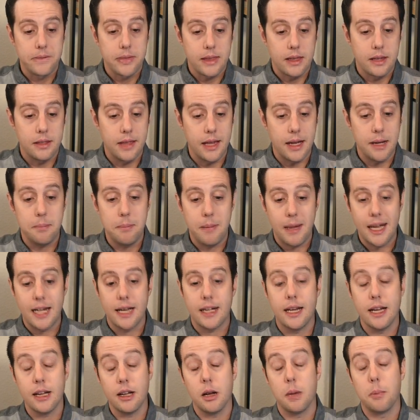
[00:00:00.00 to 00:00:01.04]
they may
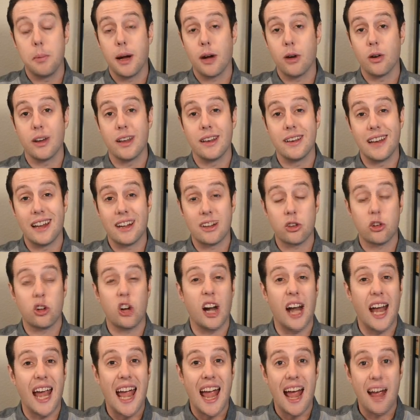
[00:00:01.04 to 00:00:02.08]
get about an
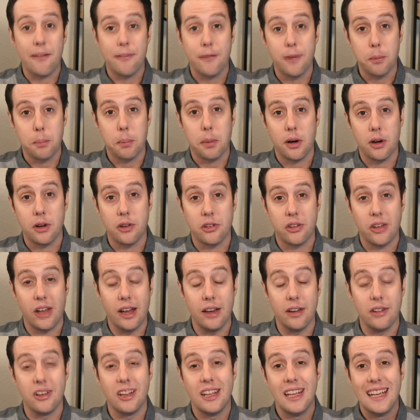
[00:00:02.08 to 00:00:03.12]
extra
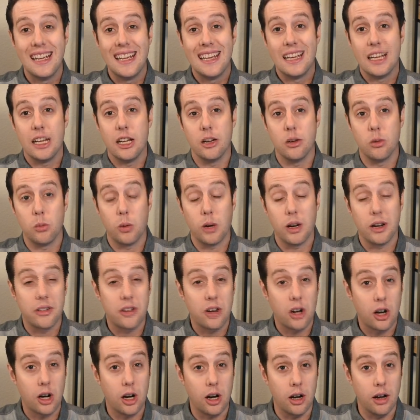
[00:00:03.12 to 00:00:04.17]
0.5% in
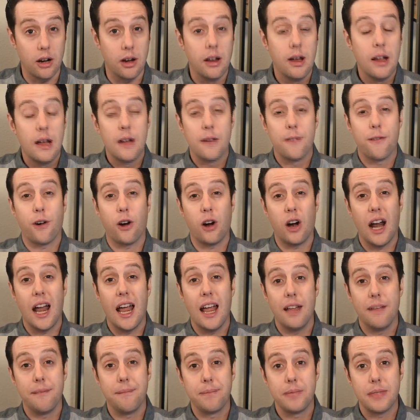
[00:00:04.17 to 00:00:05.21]
return
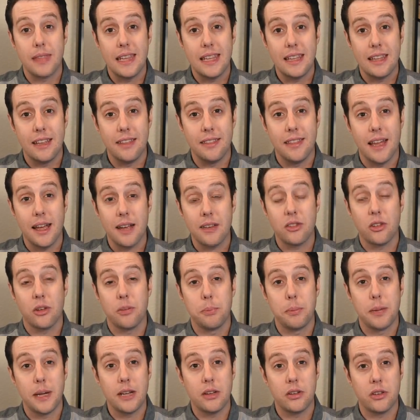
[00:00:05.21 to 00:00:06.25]
and that's
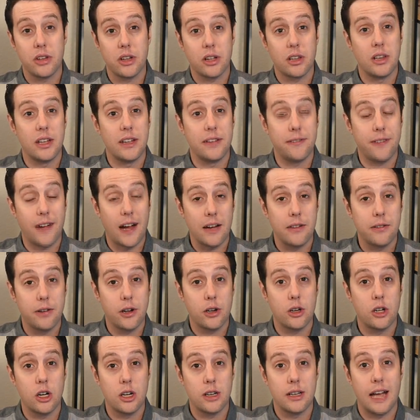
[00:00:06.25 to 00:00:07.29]
basically
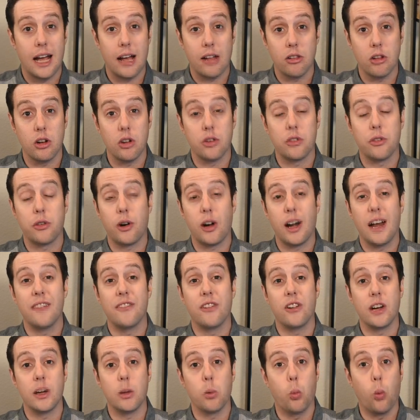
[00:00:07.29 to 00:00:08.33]
$500 for
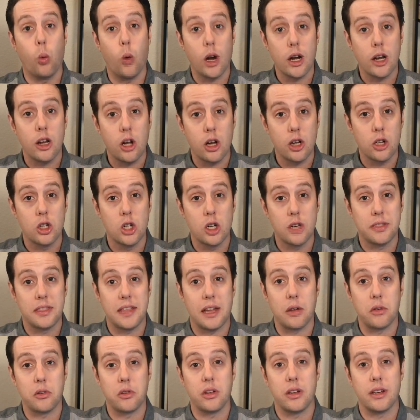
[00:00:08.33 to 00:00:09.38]
every
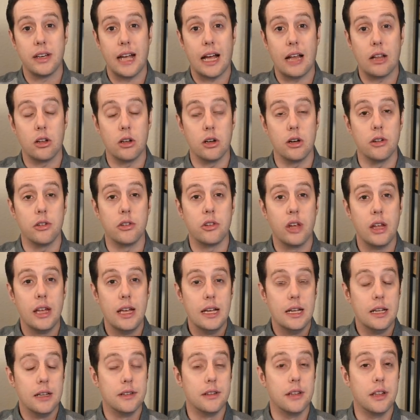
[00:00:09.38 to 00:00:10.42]
$100,000
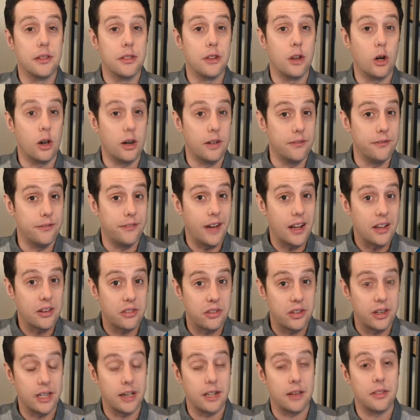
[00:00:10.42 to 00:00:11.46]
that they're
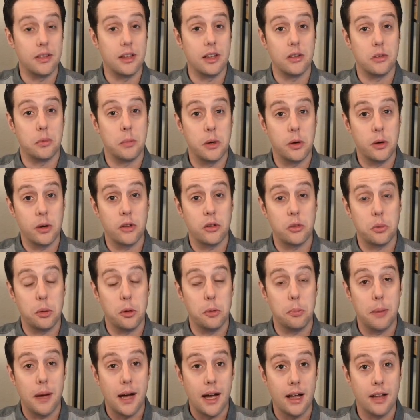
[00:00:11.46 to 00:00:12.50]
investing in these municipal
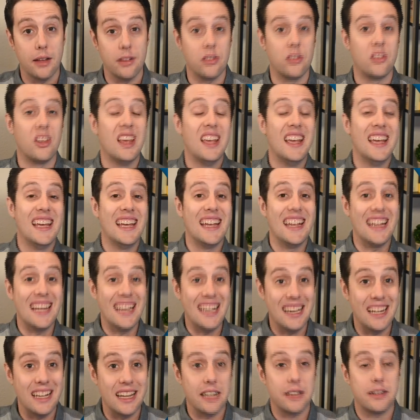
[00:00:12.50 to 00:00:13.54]
bonds
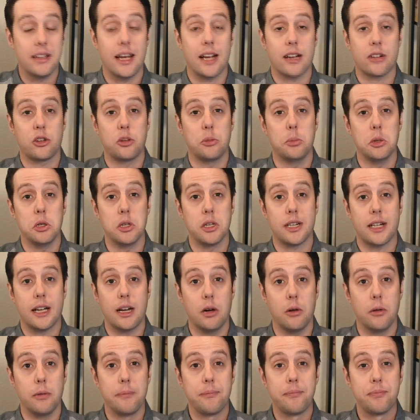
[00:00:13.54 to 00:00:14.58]
in a taxable account.